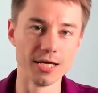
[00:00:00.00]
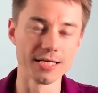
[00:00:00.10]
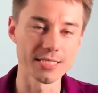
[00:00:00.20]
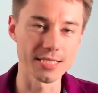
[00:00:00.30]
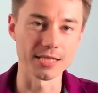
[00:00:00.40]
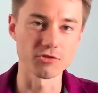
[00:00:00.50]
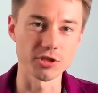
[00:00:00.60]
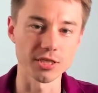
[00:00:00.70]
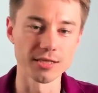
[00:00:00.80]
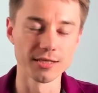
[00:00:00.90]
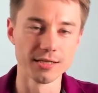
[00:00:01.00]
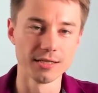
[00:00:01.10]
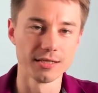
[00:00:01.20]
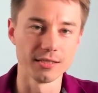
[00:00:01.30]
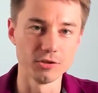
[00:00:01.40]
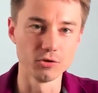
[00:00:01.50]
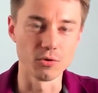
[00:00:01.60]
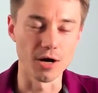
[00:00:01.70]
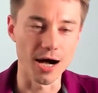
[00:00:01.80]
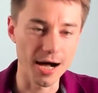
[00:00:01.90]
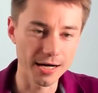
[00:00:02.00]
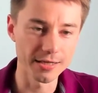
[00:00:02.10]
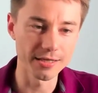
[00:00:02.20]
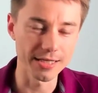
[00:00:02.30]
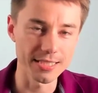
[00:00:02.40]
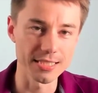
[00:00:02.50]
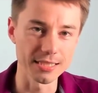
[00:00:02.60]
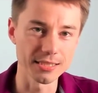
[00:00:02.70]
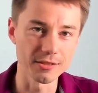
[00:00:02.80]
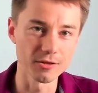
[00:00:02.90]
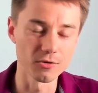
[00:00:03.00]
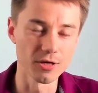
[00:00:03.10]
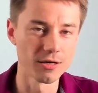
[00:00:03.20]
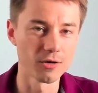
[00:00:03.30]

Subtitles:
Cedric, you are a CTO.